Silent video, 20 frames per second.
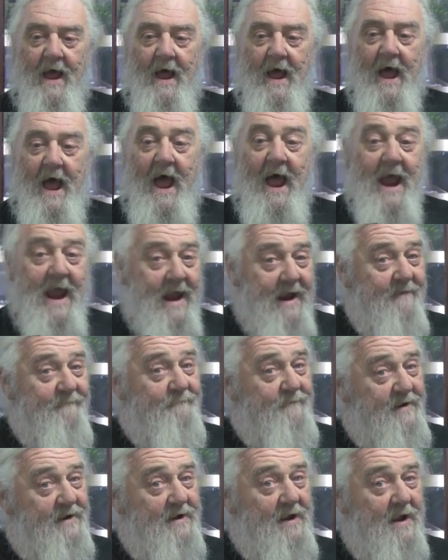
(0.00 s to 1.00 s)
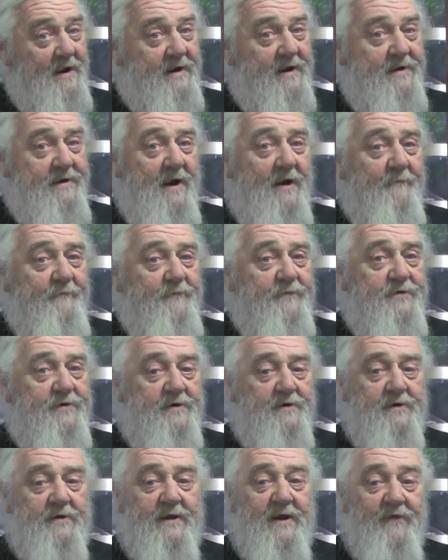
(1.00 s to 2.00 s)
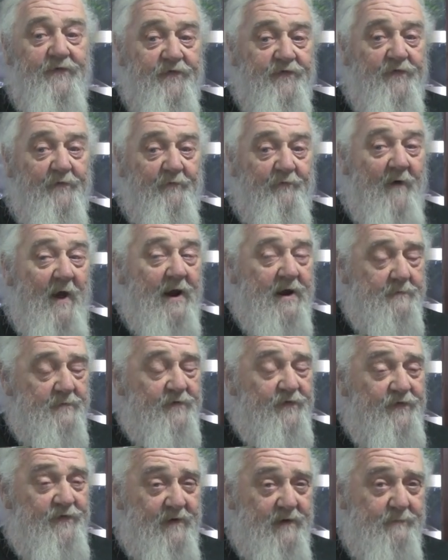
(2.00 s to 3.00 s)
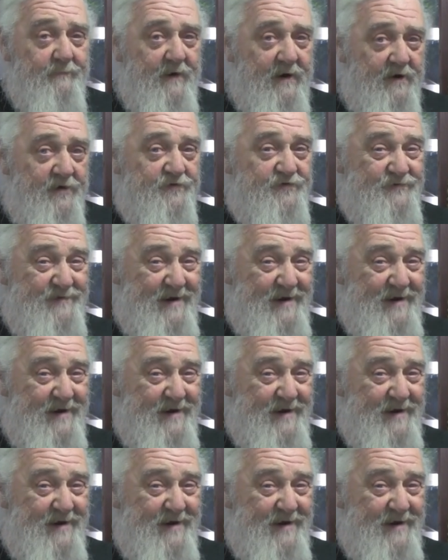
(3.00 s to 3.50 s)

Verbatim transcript: I have been lucky enough to get some Vitamin Sea beers